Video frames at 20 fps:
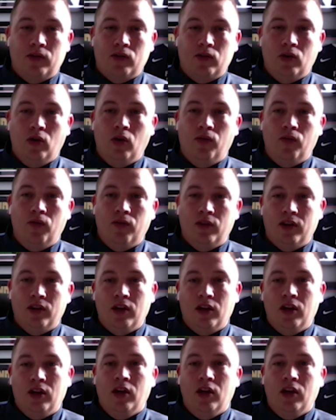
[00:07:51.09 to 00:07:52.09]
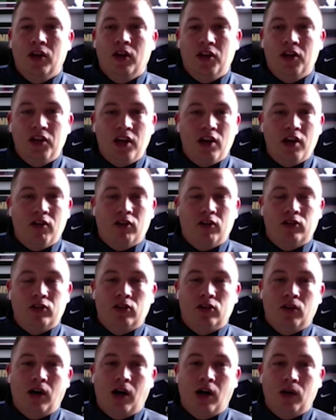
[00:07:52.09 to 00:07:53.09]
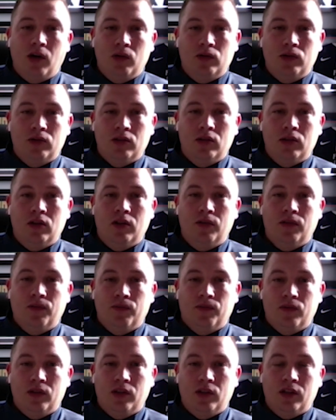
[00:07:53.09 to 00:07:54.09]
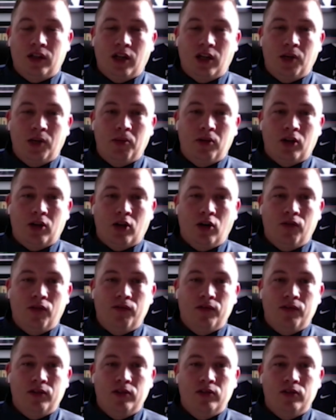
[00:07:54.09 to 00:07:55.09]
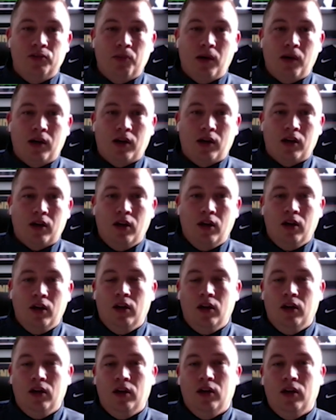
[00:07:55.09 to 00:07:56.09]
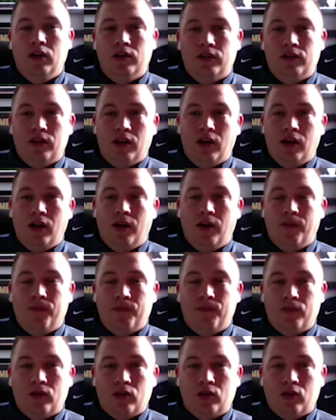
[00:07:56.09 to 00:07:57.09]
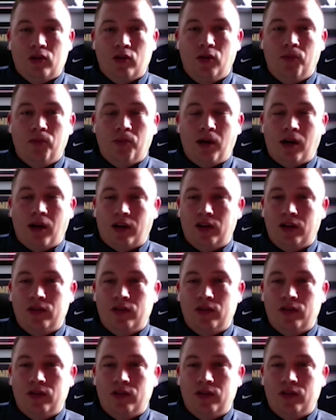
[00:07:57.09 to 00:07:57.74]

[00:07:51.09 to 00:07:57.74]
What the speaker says: So hopefully, a year or two out, he'll get a bit of confidence back and come back.